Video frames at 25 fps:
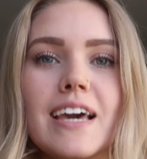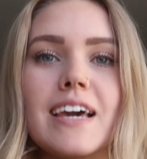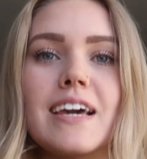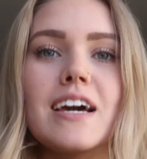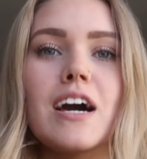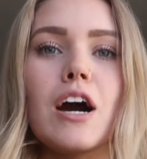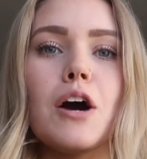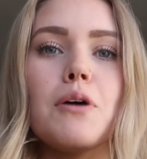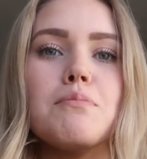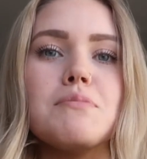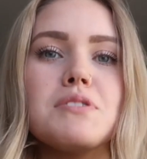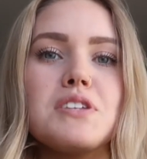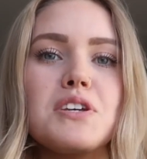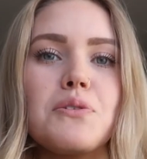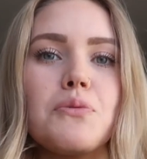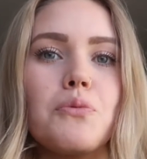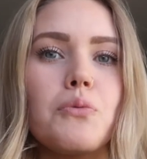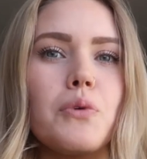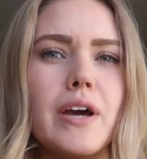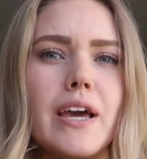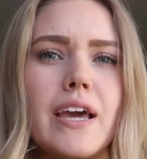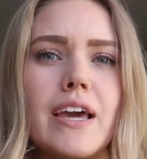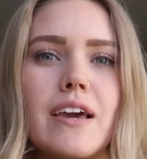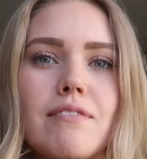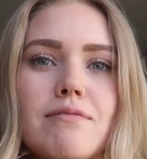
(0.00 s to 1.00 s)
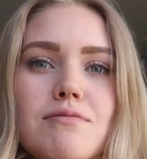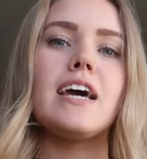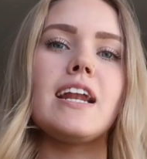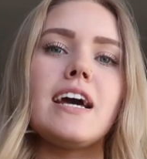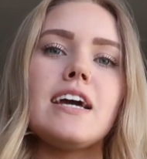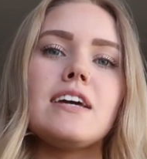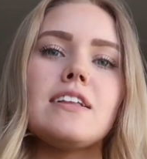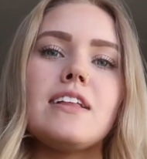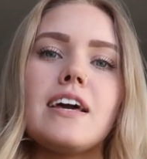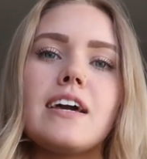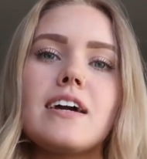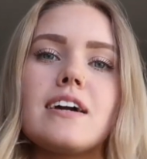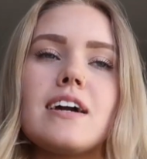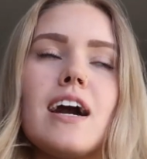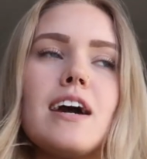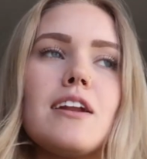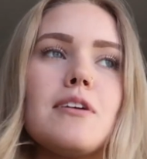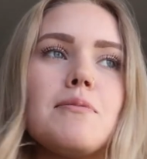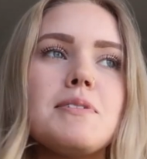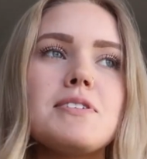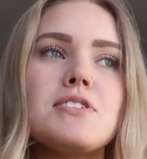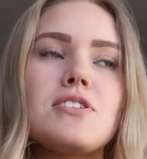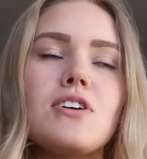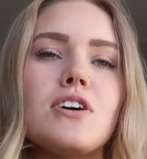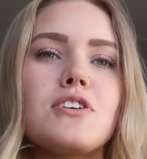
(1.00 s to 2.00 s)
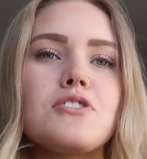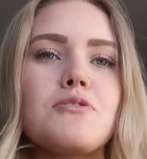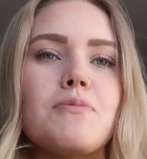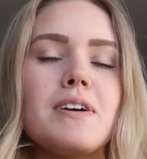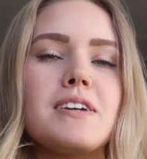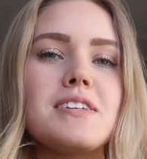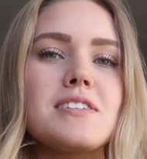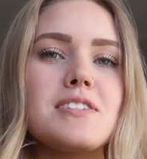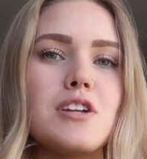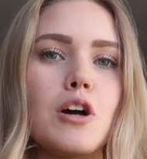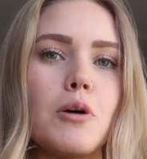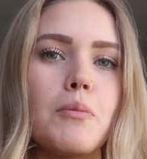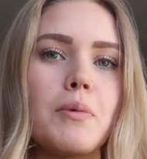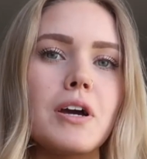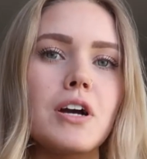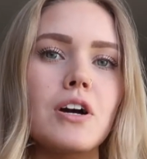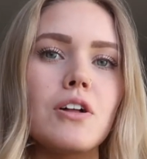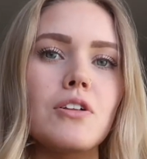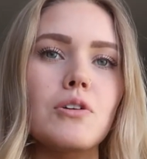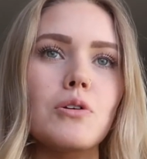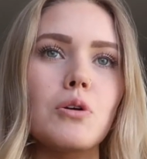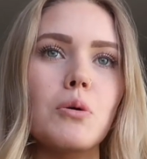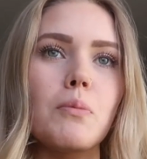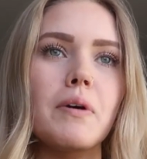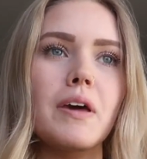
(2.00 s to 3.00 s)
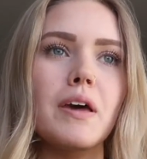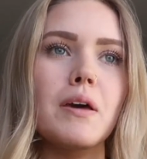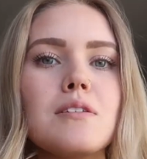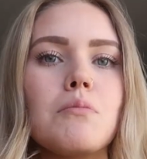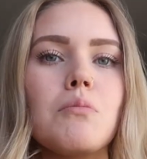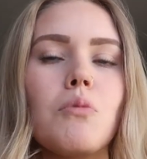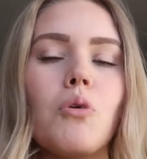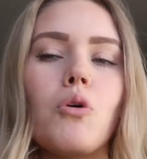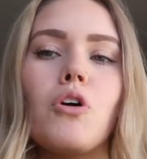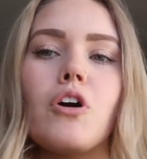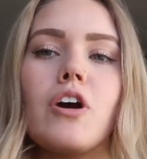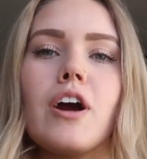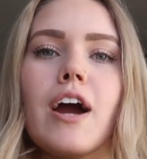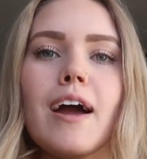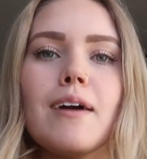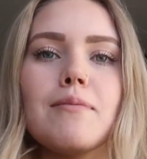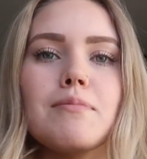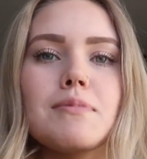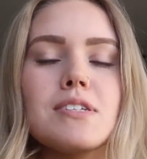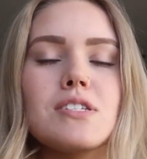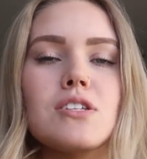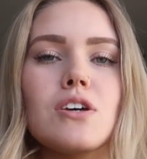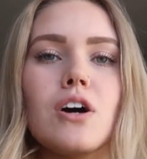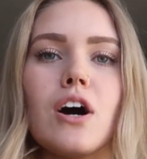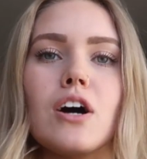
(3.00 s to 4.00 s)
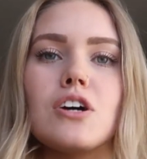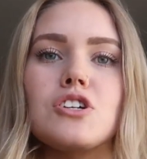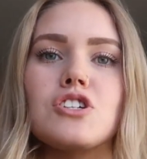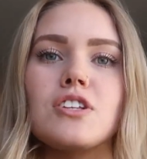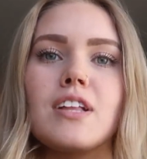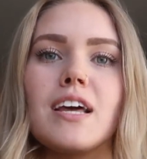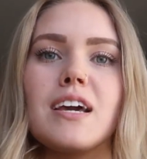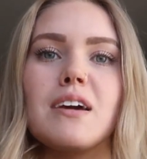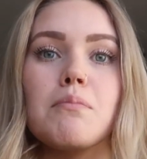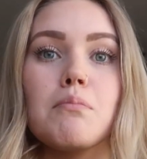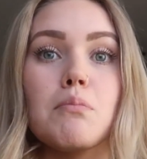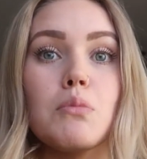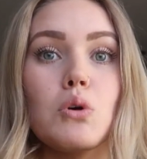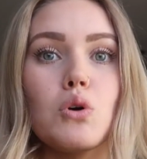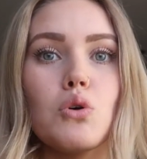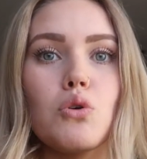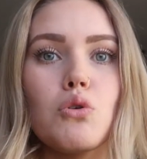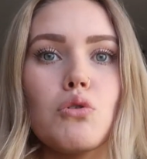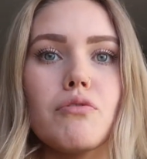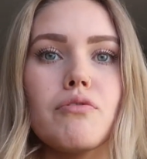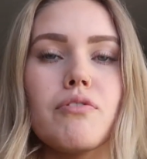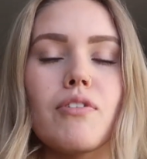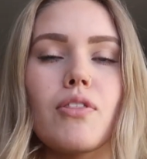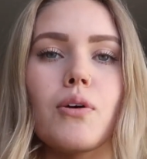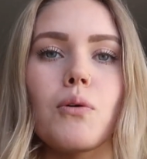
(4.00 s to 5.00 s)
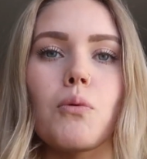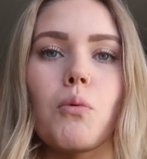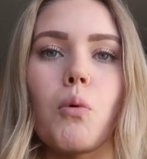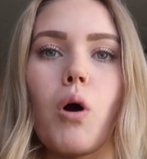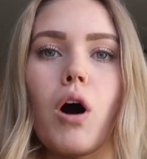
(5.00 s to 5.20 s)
it comes in waves, and I like kind of massage my stomach a little bit. The more I massage and like move the